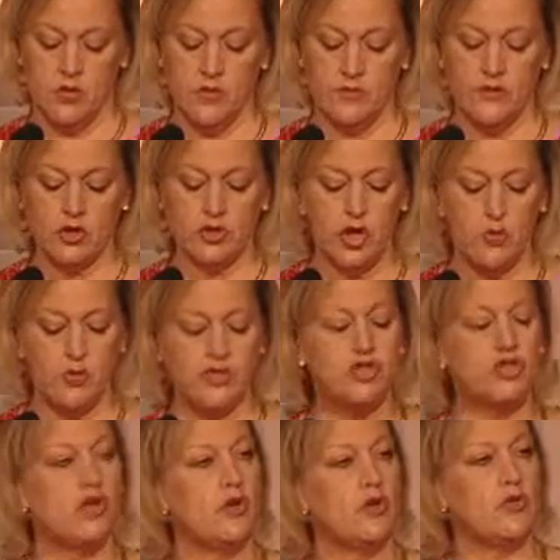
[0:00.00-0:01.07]
who have not only
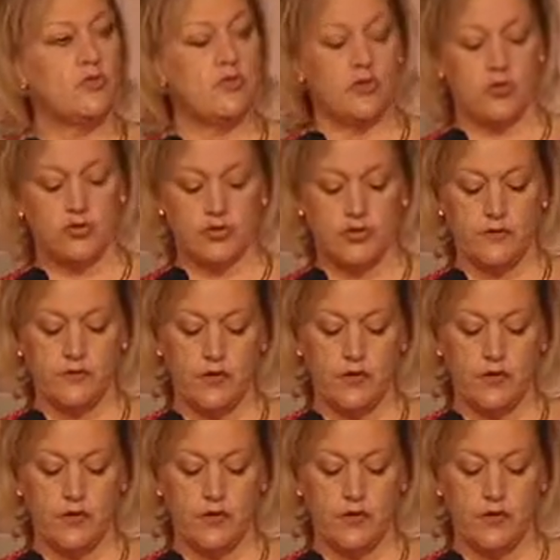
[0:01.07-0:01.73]
joined with Yorkshire